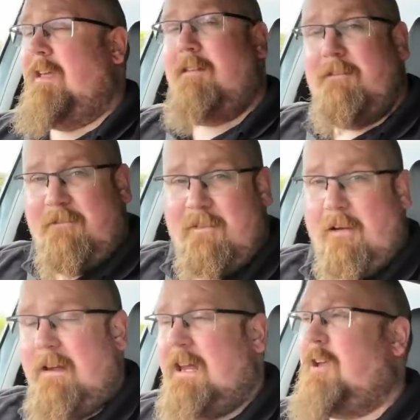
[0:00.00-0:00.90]
is a
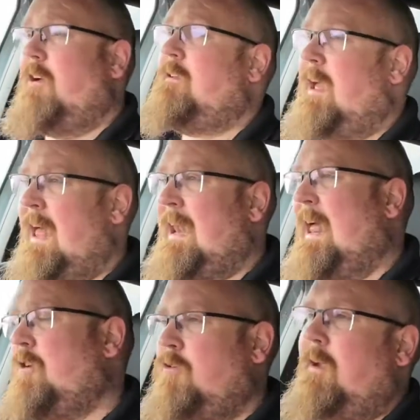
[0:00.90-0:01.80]
very good
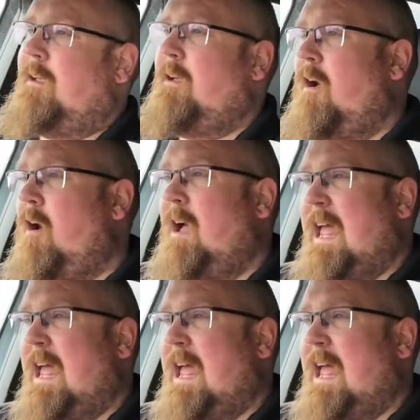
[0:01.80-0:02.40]
electric car.